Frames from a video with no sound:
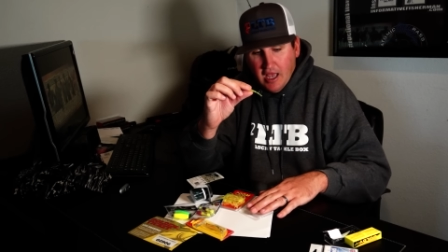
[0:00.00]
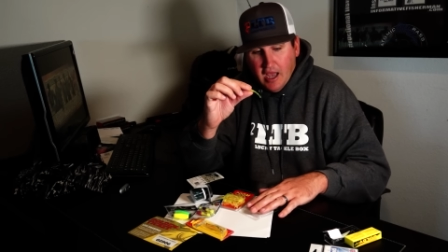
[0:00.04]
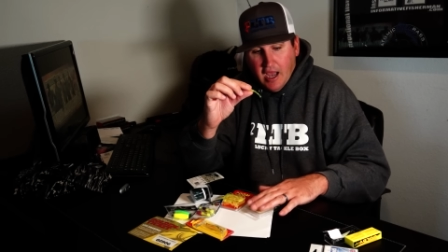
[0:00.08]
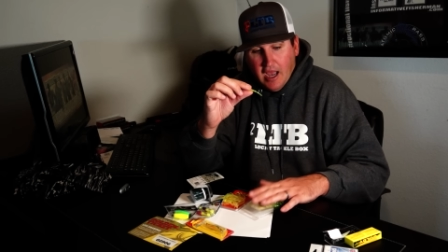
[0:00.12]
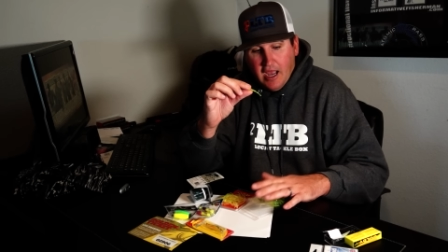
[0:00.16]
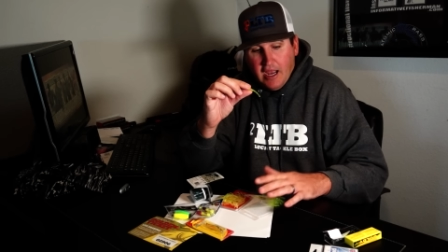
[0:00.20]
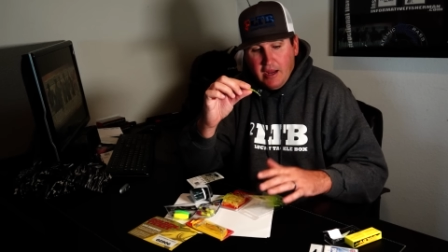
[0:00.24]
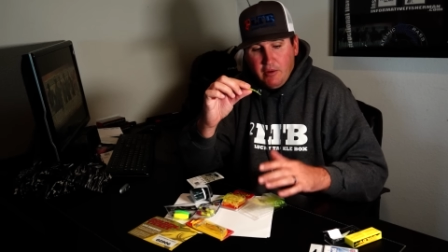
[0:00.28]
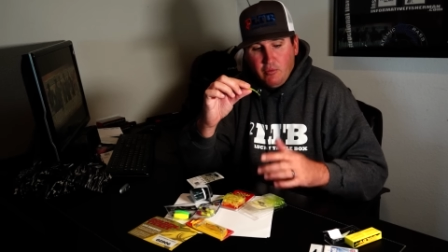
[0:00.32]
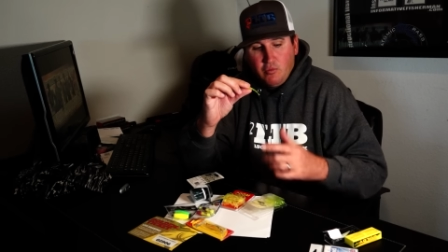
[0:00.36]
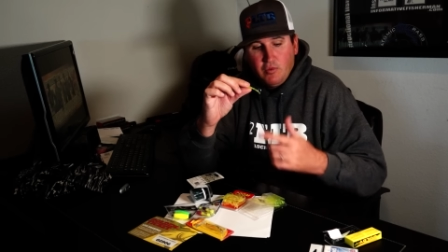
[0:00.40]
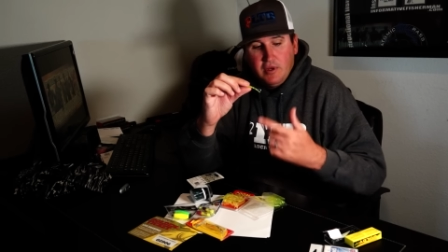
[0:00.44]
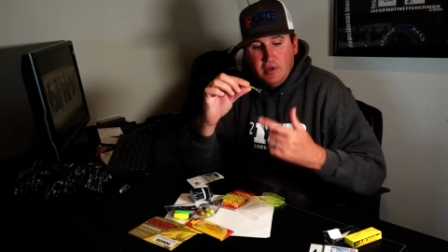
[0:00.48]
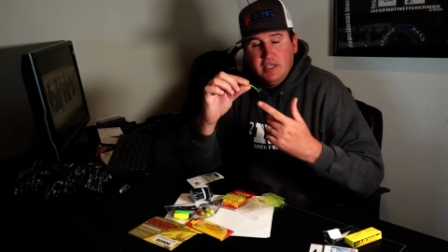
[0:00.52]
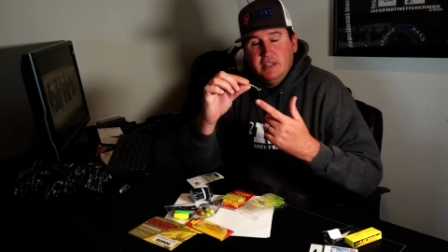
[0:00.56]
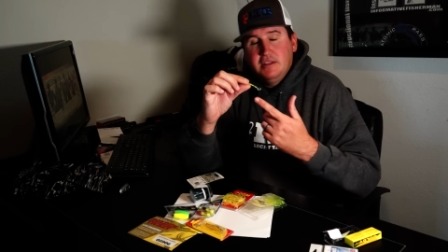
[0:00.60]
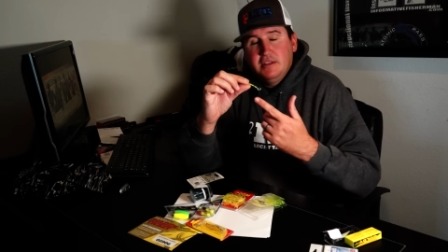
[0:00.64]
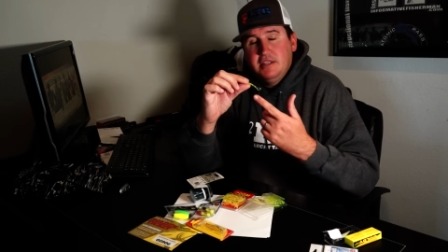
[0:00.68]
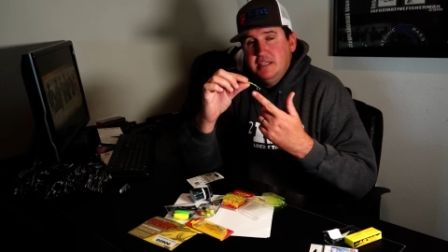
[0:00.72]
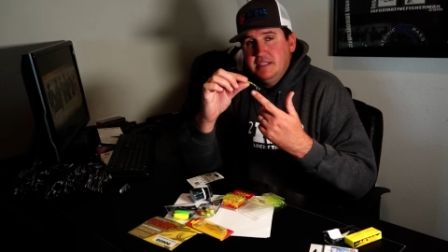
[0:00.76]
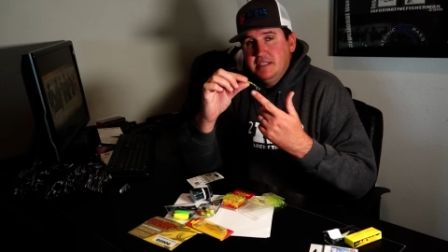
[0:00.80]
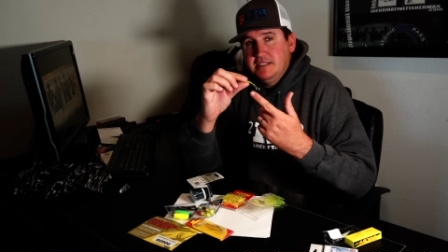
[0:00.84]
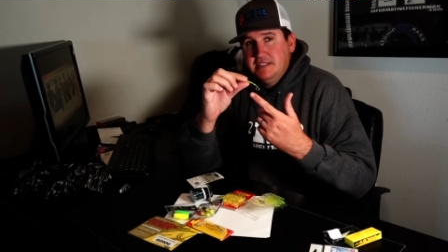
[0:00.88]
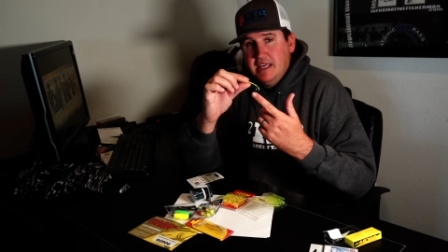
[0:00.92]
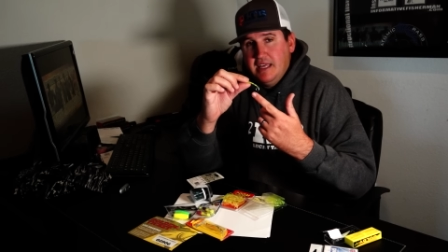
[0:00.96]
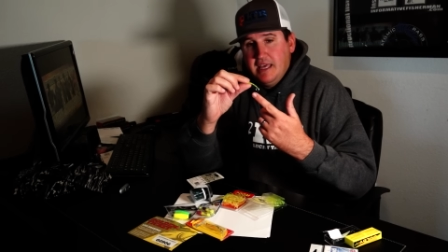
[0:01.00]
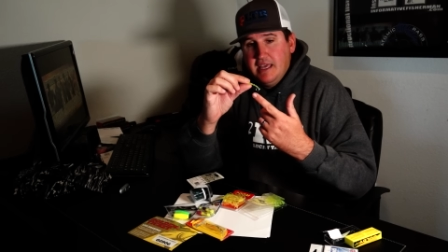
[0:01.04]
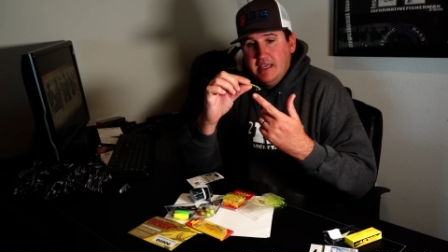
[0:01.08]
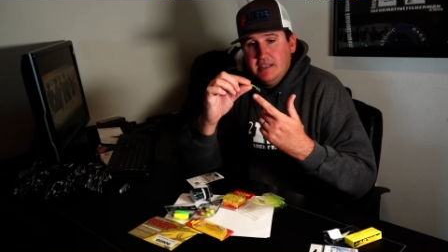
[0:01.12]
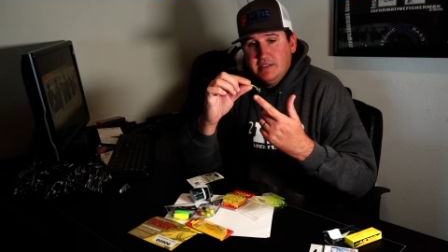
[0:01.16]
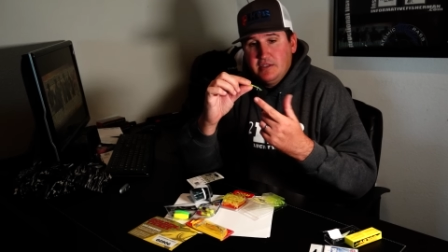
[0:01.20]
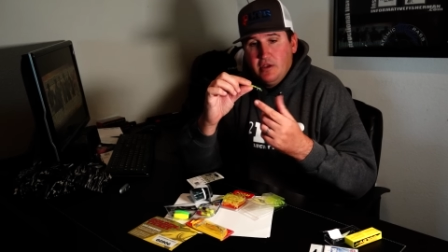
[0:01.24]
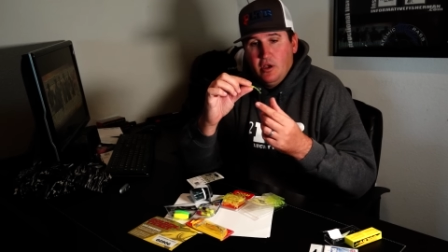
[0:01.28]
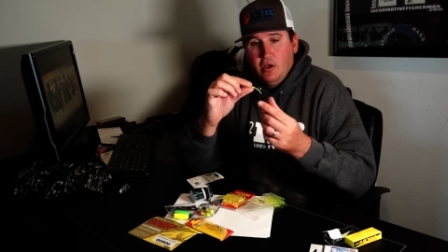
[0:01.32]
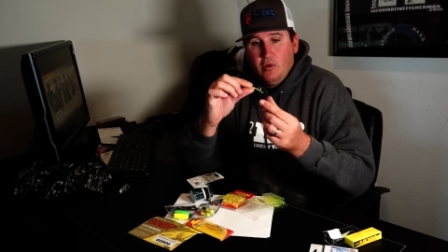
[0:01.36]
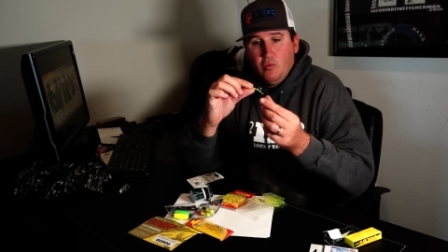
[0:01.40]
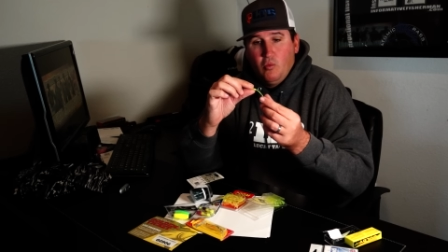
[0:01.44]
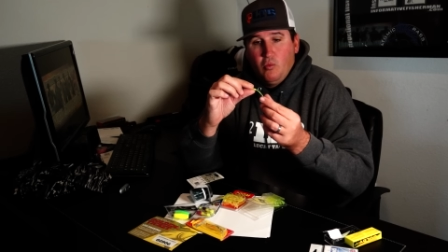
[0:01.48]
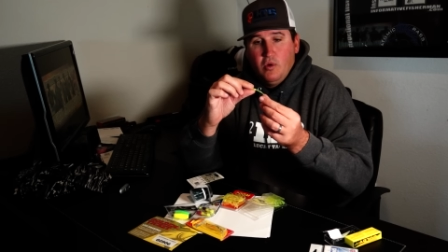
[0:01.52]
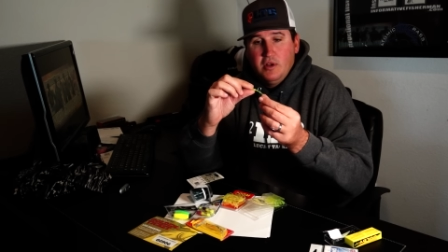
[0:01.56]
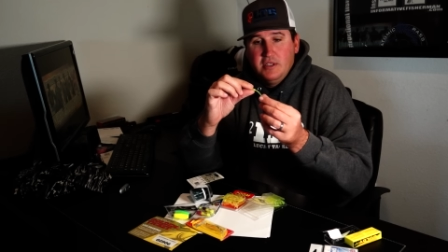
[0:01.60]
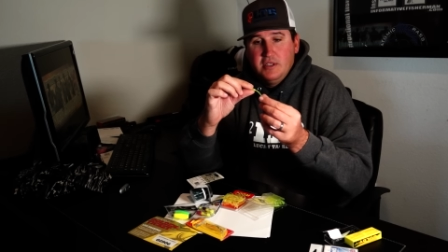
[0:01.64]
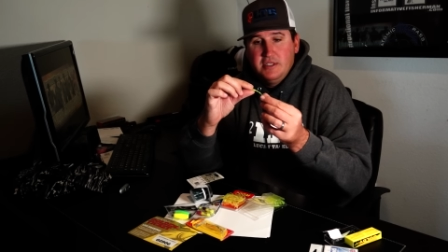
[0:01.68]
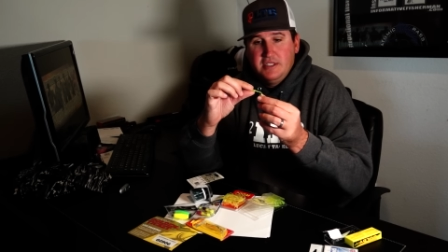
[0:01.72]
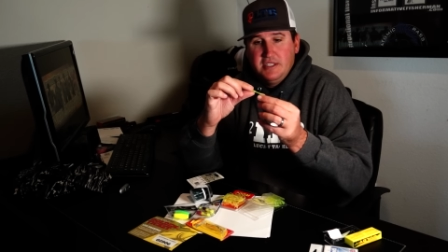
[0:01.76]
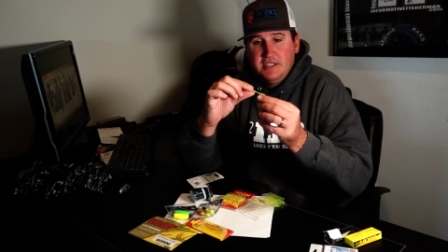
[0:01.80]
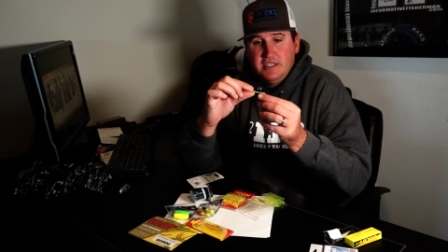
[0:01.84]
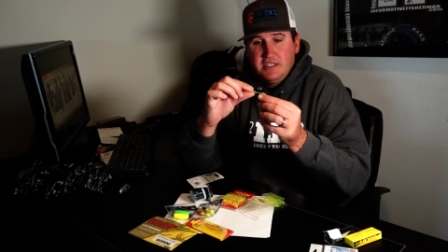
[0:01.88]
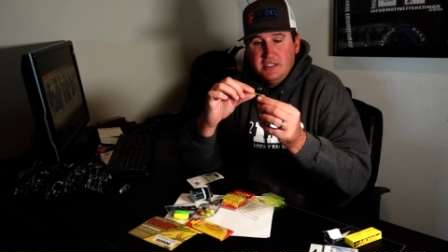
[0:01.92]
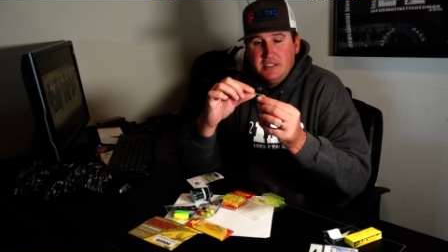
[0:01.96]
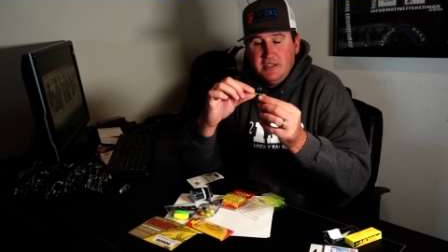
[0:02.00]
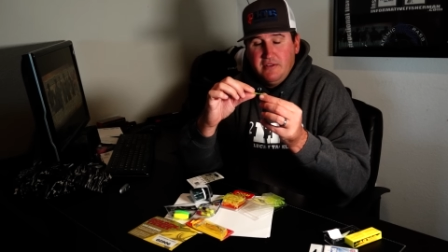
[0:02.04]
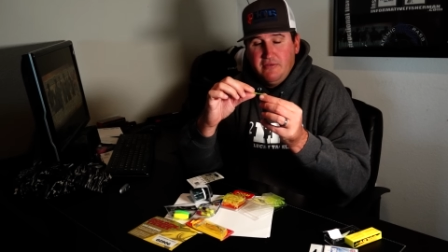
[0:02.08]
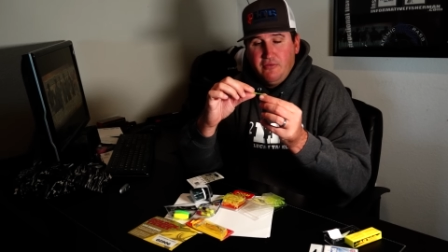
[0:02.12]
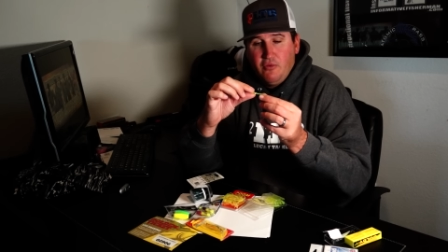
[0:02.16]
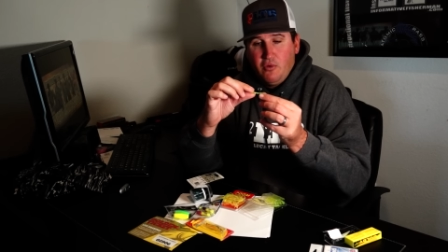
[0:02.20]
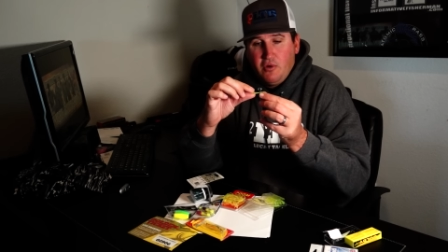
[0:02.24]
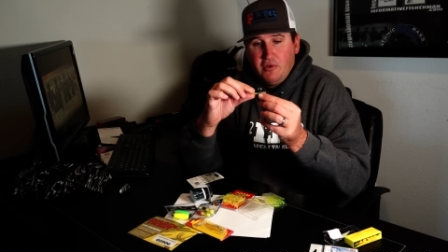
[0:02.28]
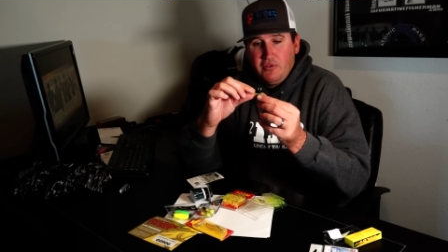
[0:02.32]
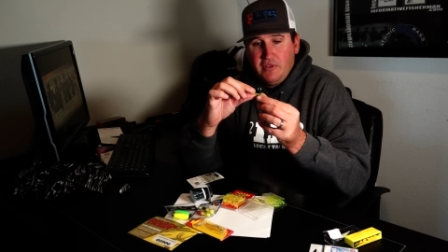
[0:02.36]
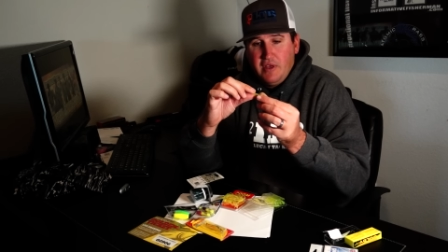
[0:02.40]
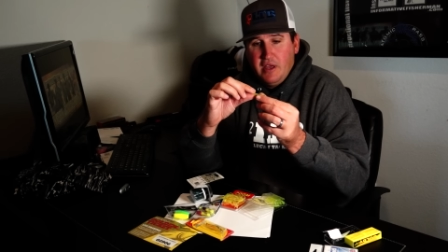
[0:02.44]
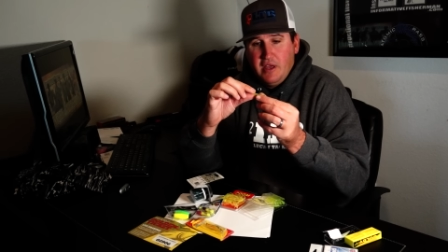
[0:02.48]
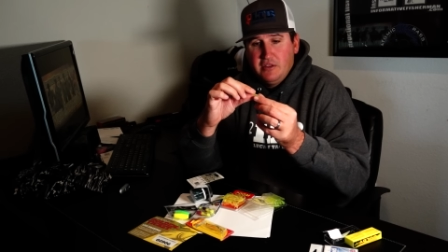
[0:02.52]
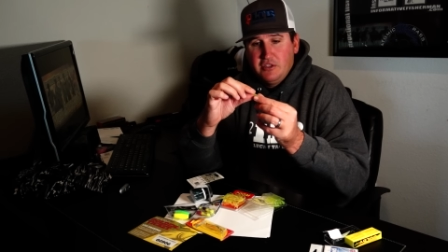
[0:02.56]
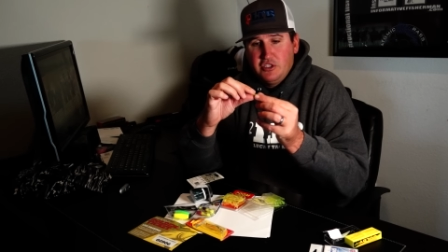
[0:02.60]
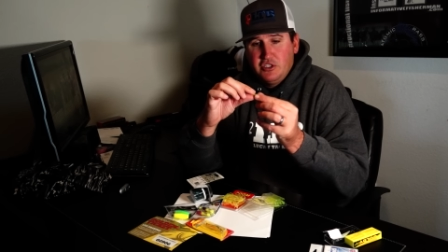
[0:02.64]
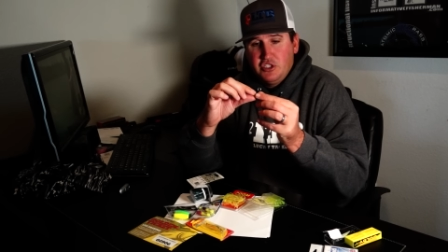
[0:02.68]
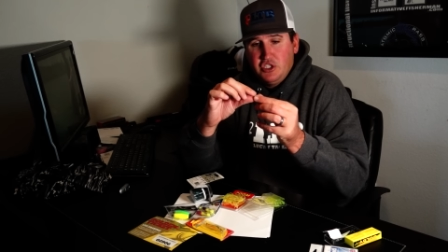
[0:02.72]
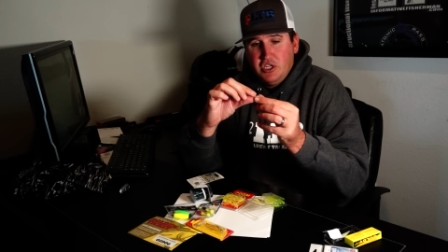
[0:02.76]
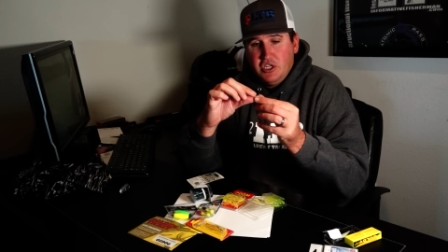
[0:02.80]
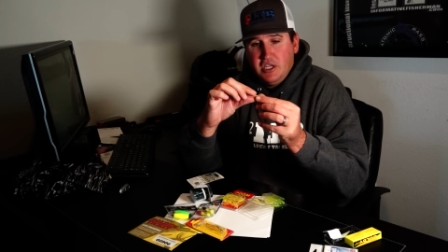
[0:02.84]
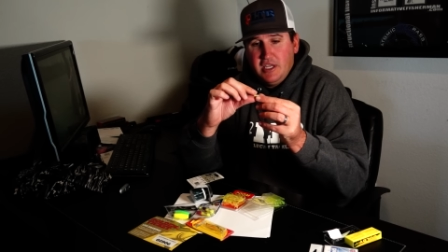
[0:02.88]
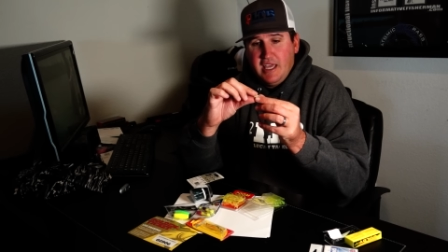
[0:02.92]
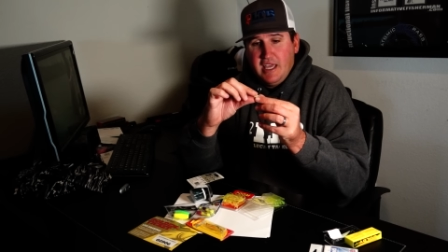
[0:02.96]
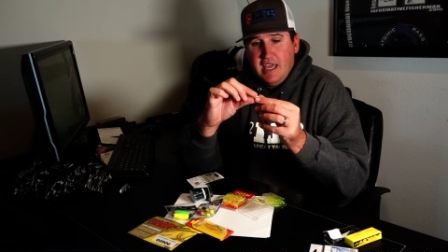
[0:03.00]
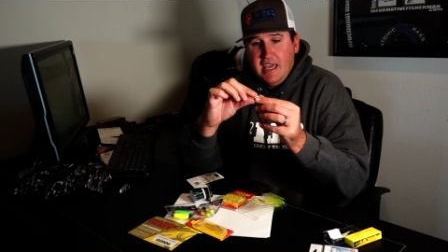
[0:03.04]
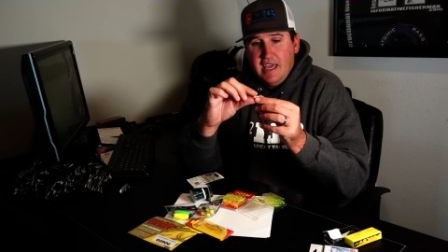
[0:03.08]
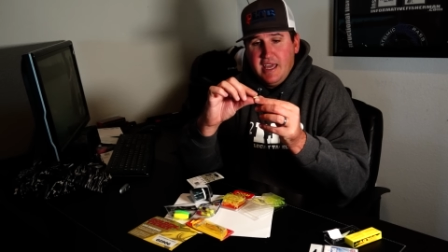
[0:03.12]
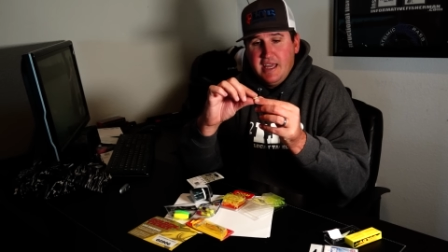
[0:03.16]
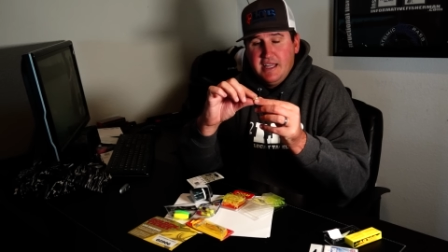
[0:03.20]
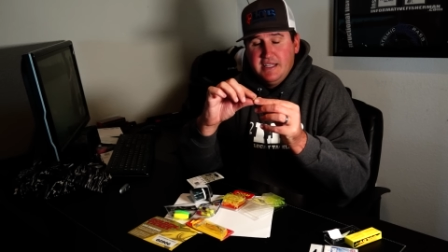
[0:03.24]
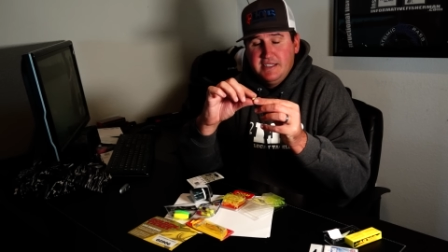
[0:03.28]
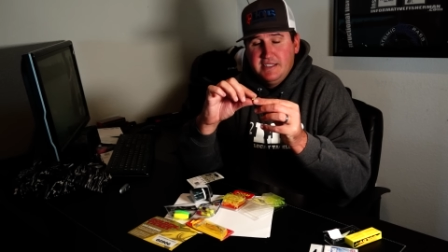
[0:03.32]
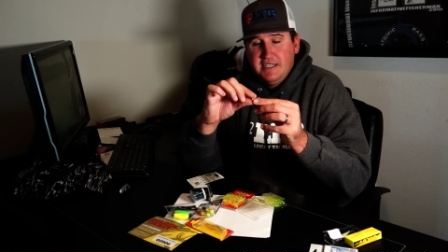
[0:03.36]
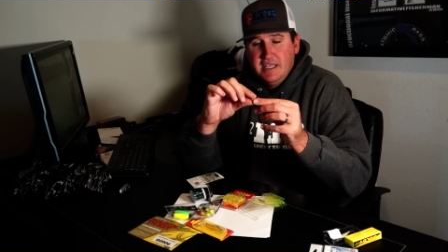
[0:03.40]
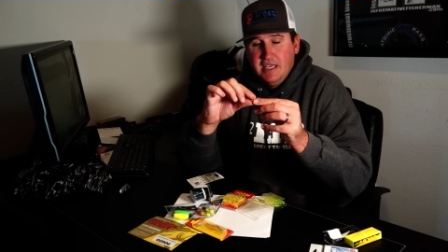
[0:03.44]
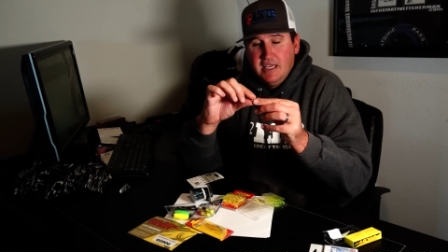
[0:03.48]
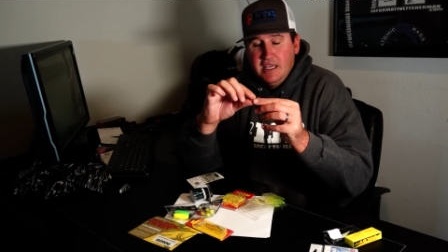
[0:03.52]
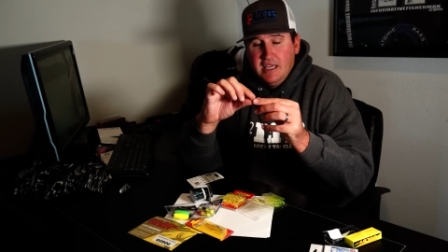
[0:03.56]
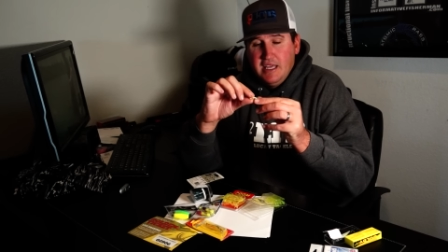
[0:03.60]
I rigged these things on 164 ounce jig heads